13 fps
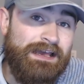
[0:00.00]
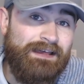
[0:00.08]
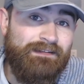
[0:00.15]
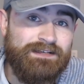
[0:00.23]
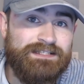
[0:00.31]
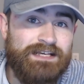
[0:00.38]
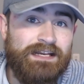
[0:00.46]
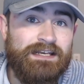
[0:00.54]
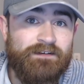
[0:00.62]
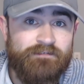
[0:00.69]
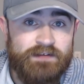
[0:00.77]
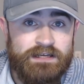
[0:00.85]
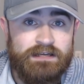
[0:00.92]
This
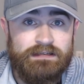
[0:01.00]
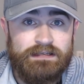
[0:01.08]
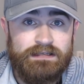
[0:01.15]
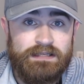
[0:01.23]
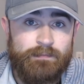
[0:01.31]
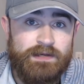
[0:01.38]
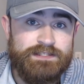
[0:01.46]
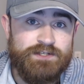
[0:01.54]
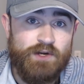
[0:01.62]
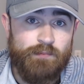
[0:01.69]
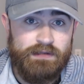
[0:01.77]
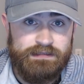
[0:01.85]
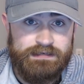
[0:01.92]
significantly limits your
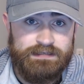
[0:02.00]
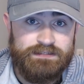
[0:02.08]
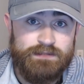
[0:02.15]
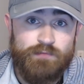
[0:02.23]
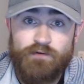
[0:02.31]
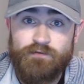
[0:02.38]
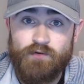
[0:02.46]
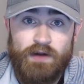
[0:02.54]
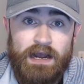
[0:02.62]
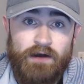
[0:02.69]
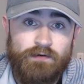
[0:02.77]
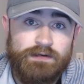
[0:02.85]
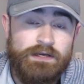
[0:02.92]
ability to move
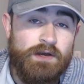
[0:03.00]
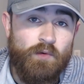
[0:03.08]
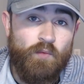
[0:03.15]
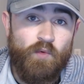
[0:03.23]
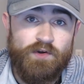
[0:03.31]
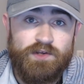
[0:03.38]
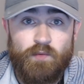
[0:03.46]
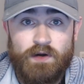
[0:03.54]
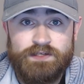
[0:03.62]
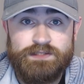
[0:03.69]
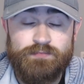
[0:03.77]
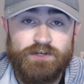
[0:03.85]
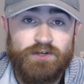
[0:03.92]
around where you want
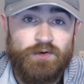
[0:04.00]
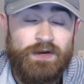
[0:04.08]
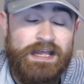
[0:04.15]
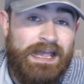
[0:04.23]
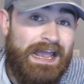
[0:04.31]
to brew.